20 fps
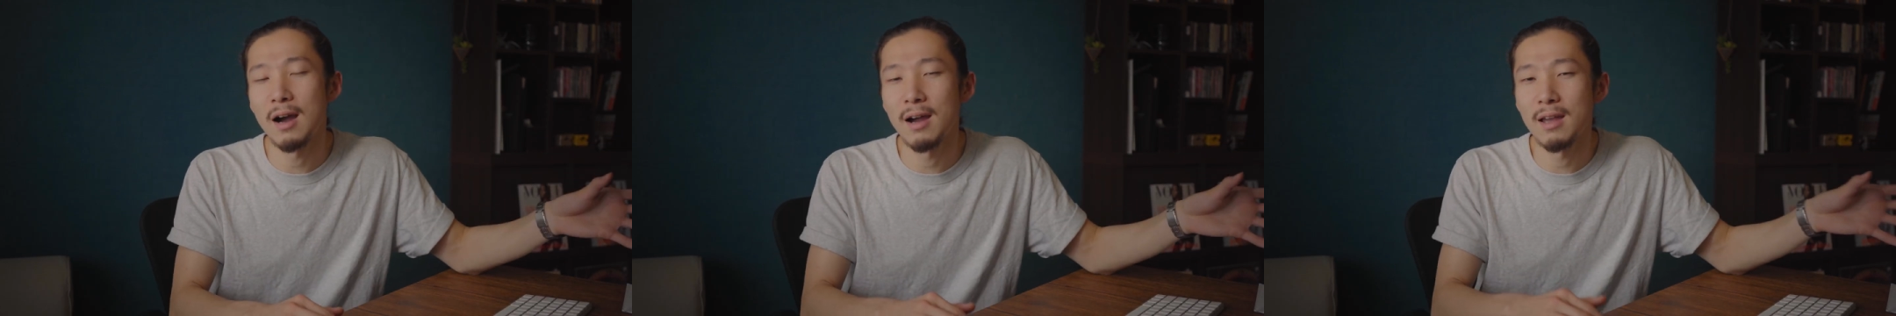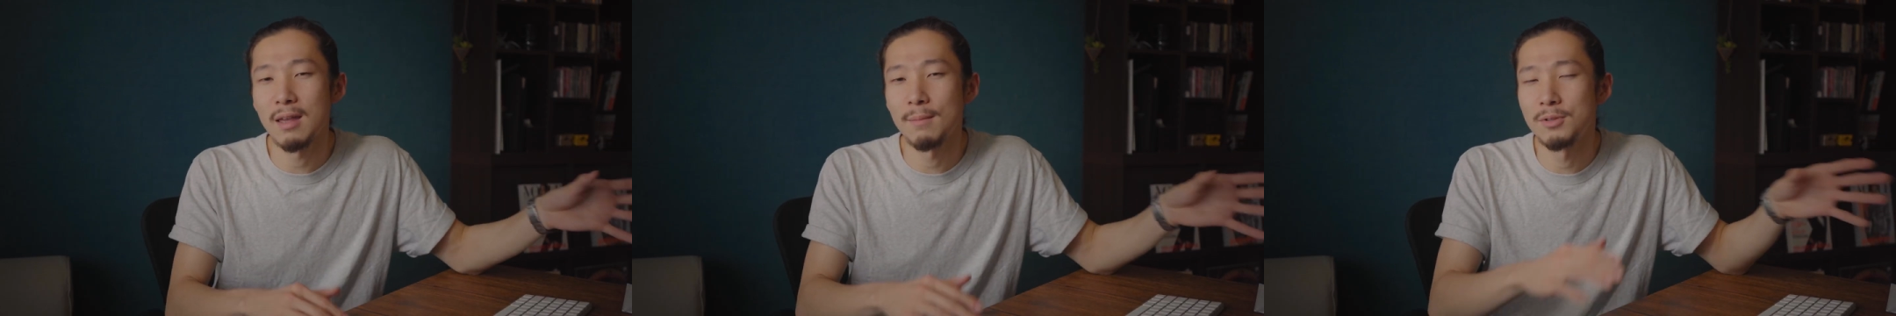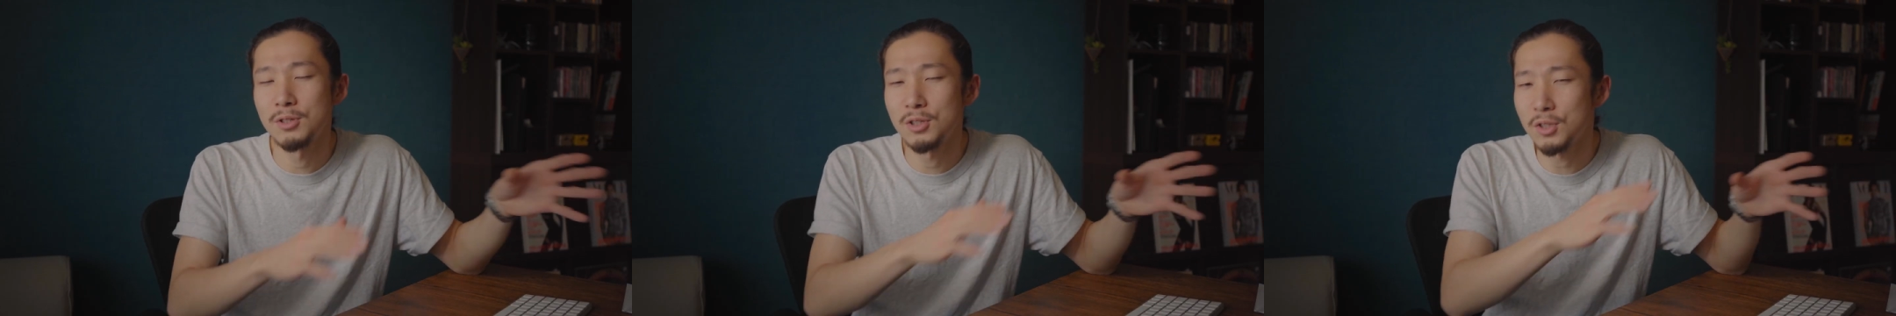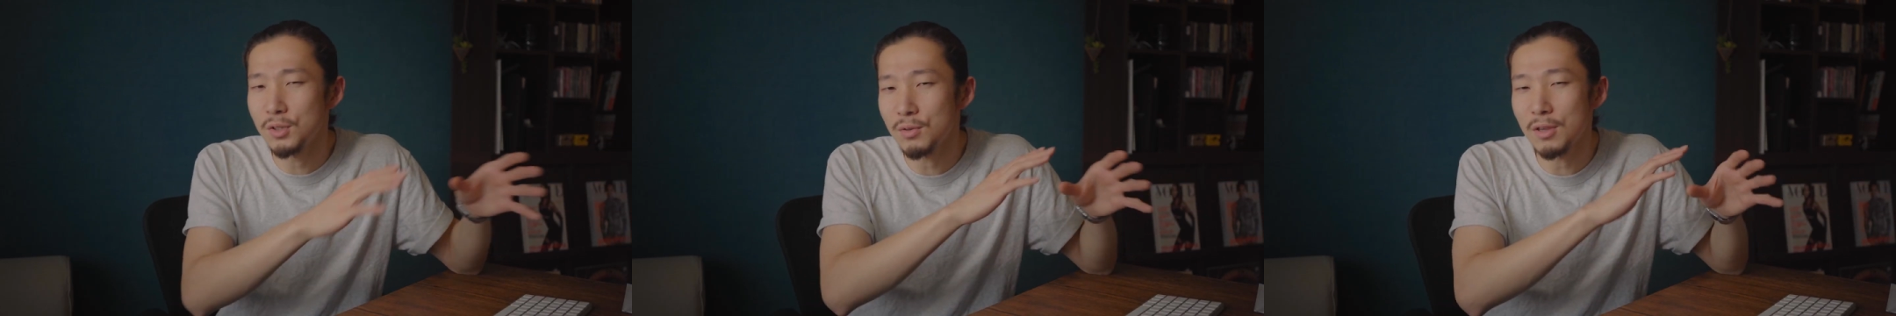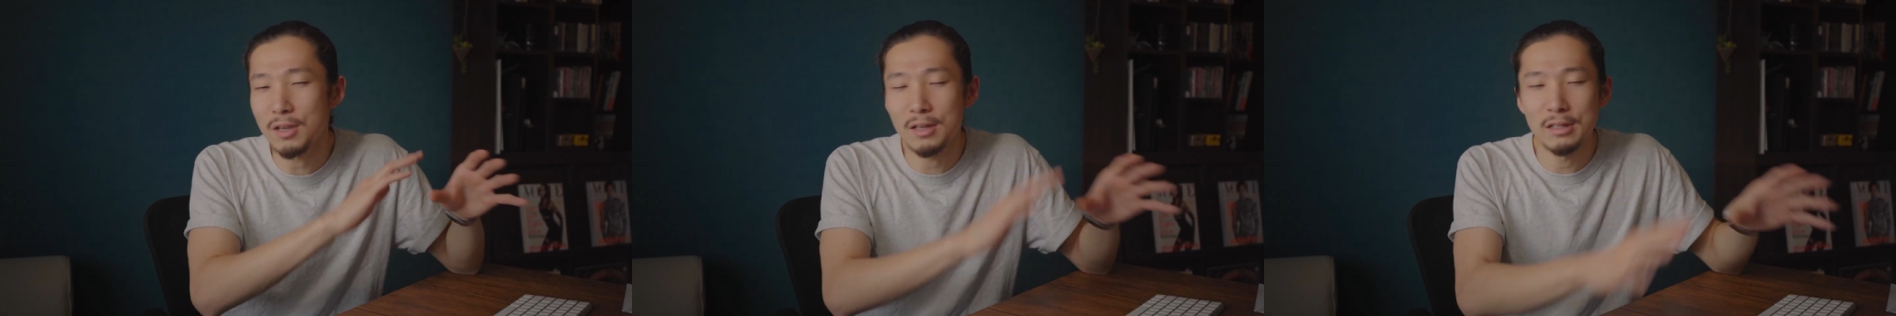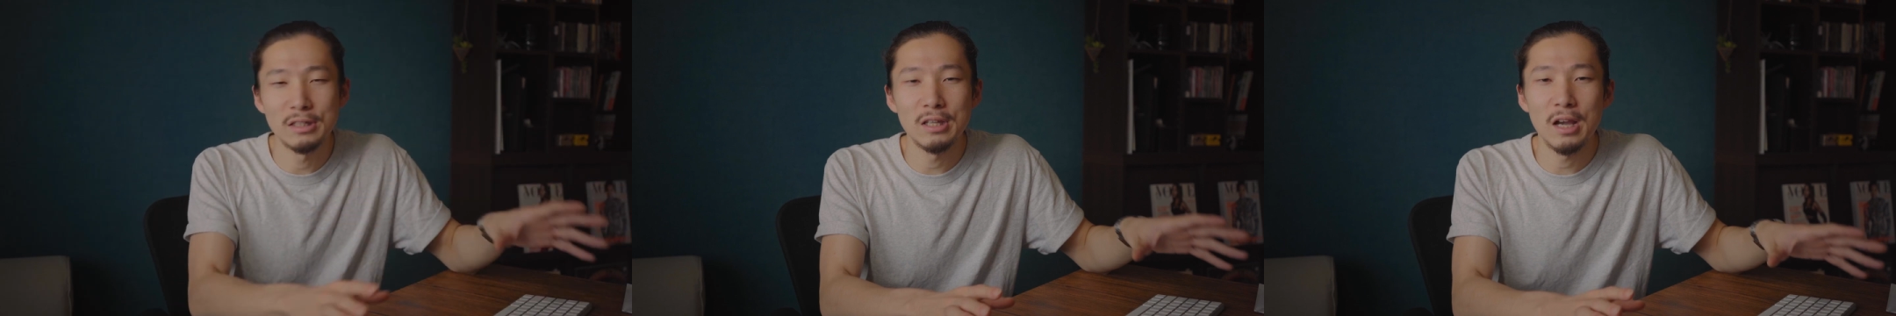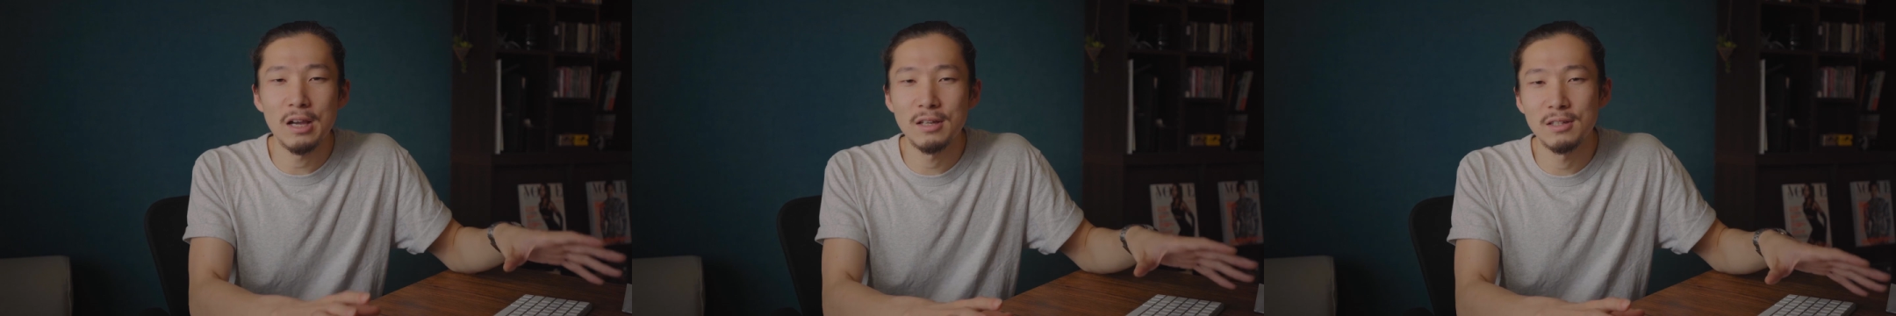I am too
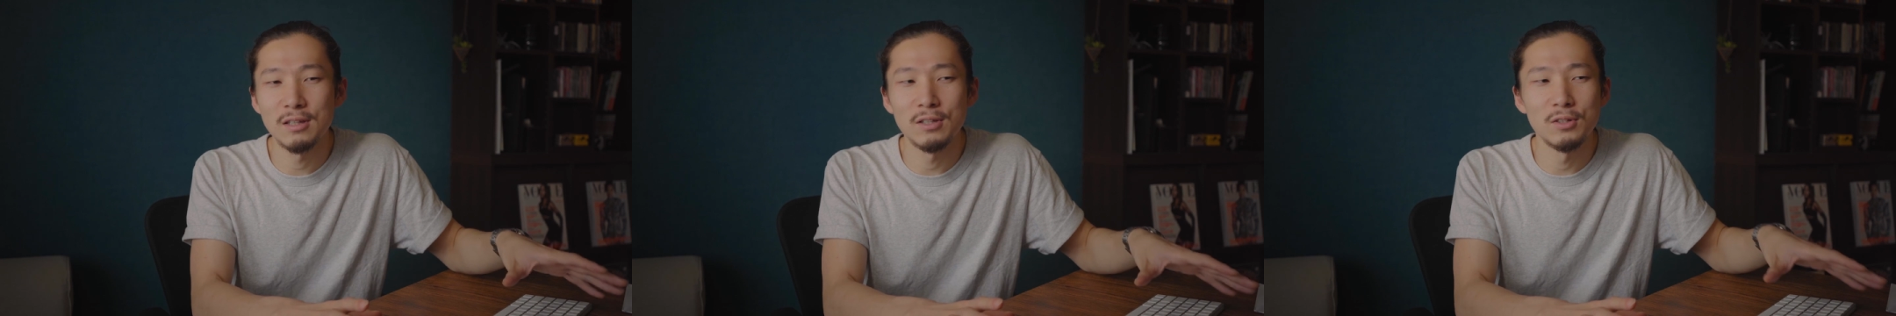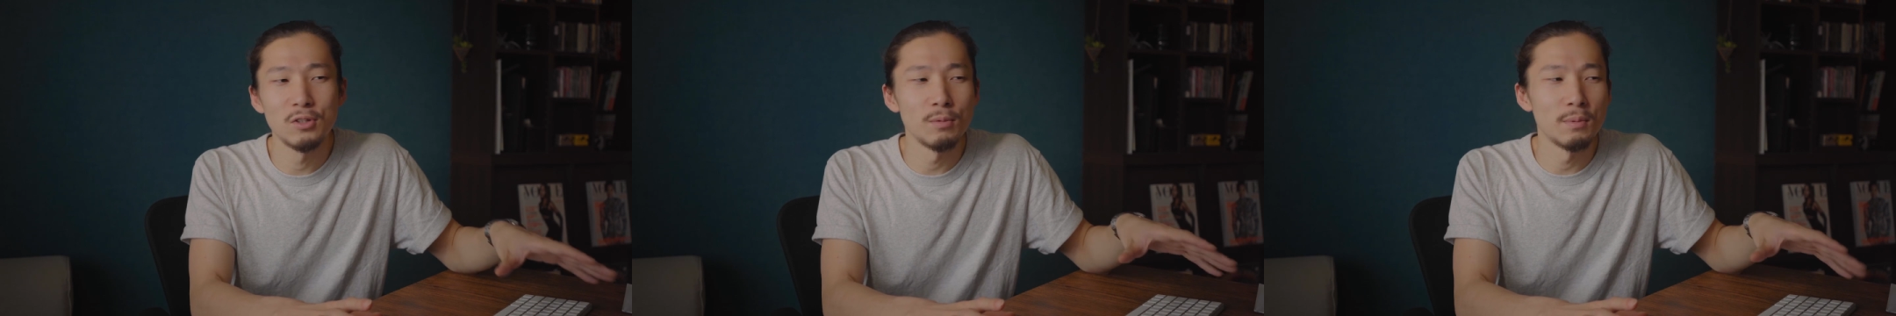exhausted